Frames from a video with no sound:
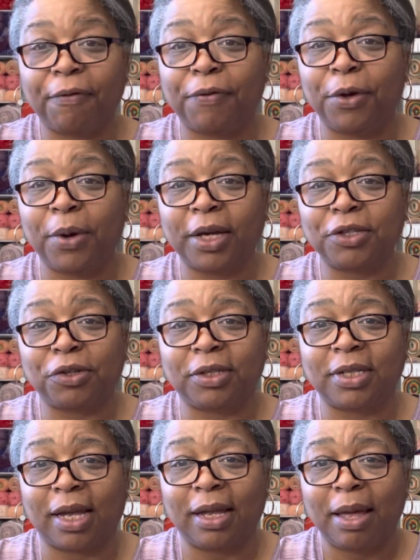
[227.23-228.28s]
few extra
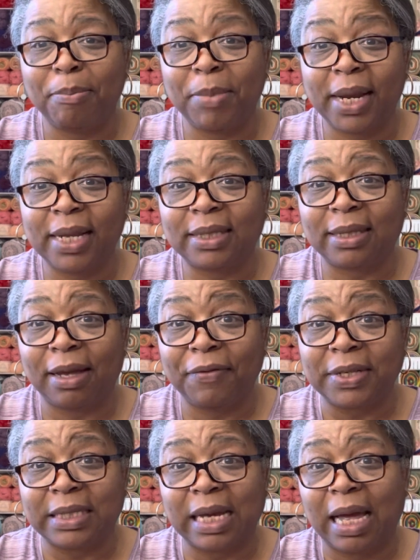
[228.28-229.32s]
minutes of
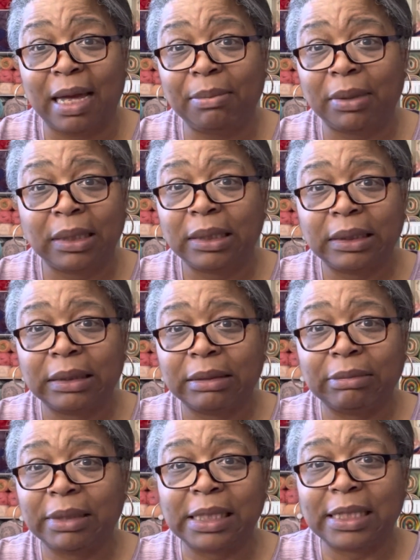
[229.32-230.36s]
his time,
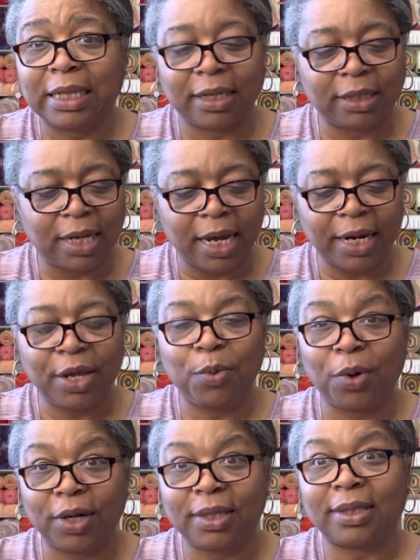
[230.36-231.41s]
which is not a lot. He
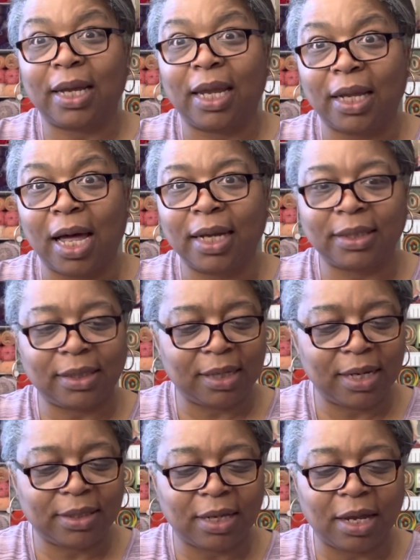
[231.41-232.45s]
works a lot.
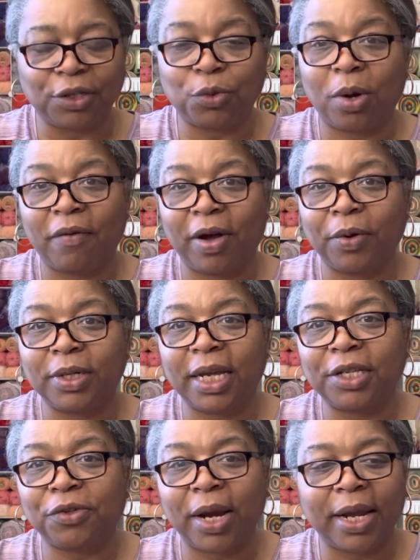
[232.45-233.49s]
He's on 12 hour
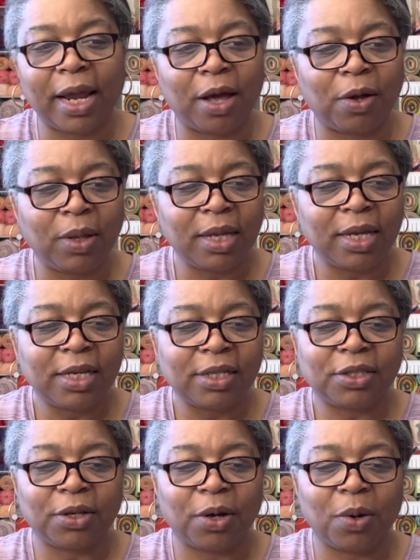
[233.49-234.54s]
days right now.
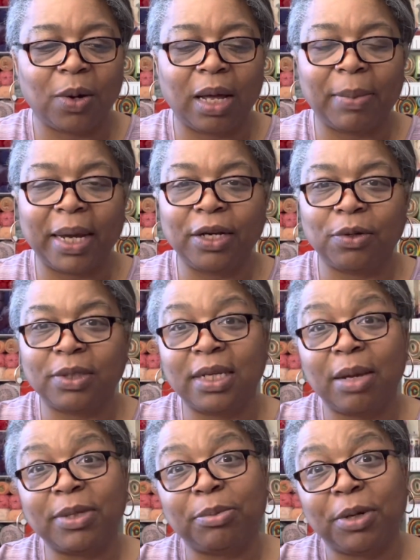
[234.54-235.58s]
So um, I don't see
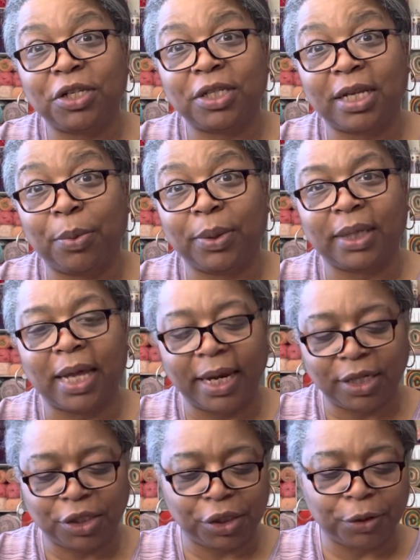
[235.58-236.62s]
him as much as I would
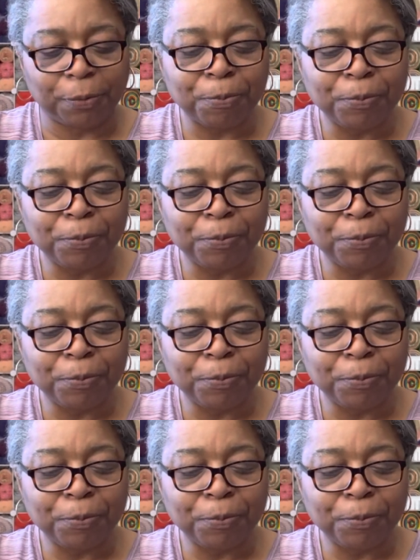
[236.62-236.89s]
like to